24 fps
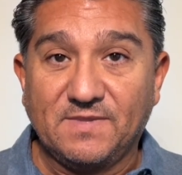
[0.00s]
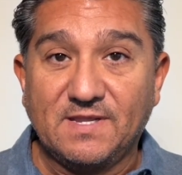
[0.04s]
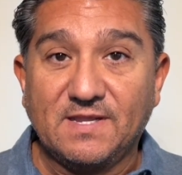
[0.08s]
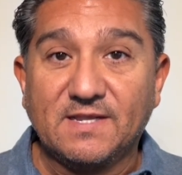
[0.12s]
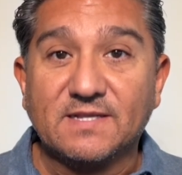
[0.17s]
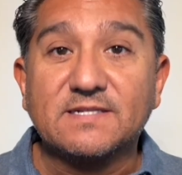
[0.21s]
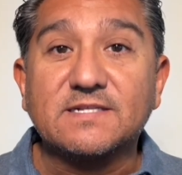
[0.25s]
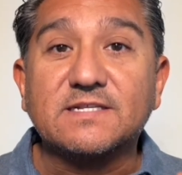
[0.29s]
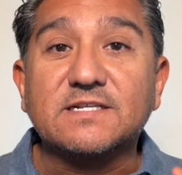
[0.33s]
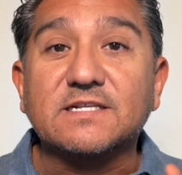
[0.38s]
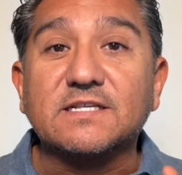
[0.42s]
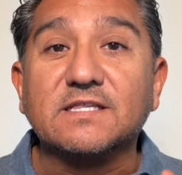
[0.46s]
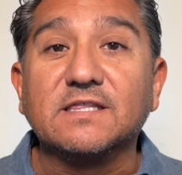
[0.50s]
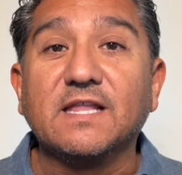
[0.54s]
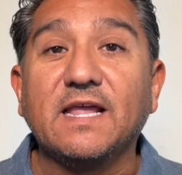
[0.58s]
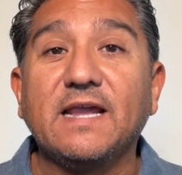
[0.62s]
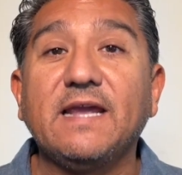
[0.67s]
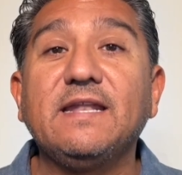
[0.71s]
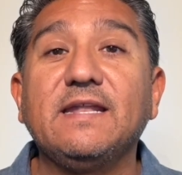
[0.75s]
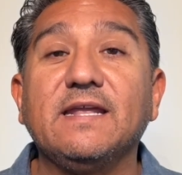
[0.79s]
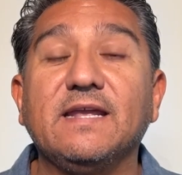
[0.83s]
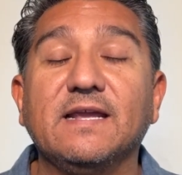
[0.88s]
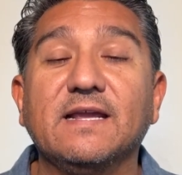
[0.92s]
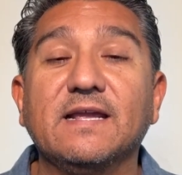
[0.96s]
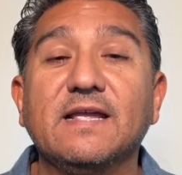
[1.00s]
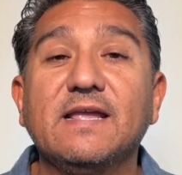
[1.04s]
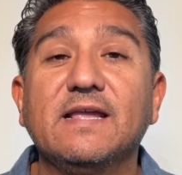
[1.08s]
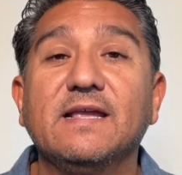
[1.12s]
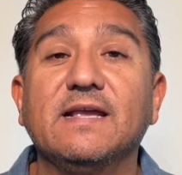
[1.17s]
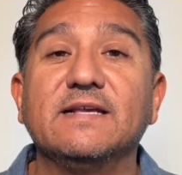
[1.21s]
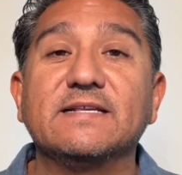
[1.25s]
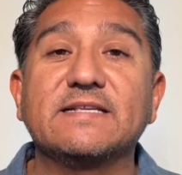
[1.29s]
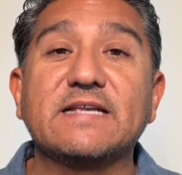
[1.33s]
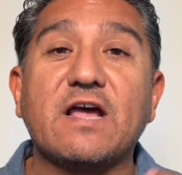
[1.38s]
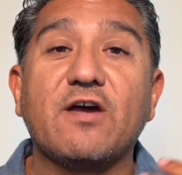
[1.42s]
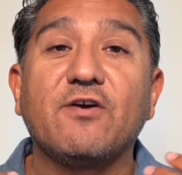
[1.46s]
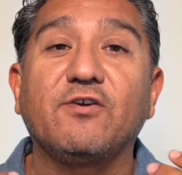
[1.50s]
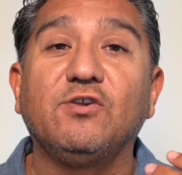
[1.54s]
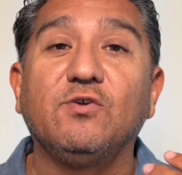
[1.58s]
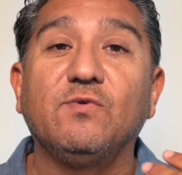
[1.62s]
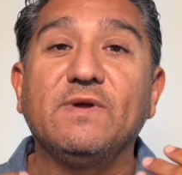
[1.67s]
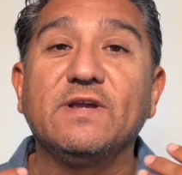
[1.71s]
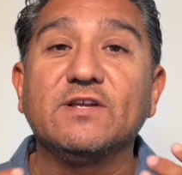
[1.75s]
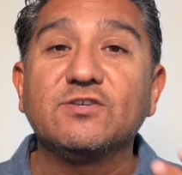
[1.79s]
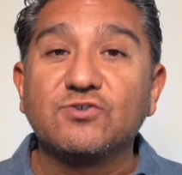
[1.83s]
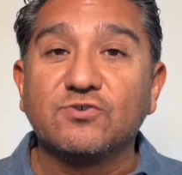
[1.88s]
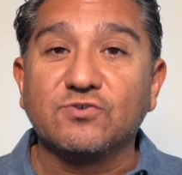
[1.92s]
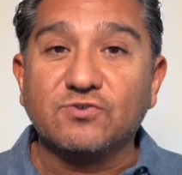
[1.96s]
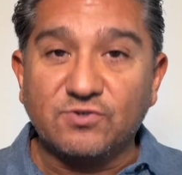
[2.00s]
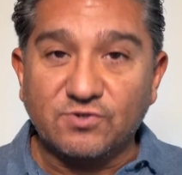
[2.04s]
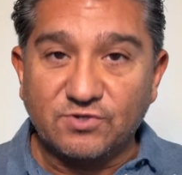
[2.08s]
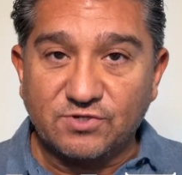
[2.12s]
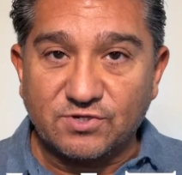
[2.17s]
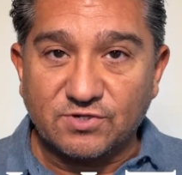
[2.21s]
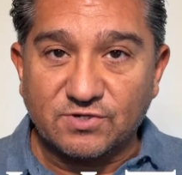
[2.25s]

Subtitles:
Slating is how you introduce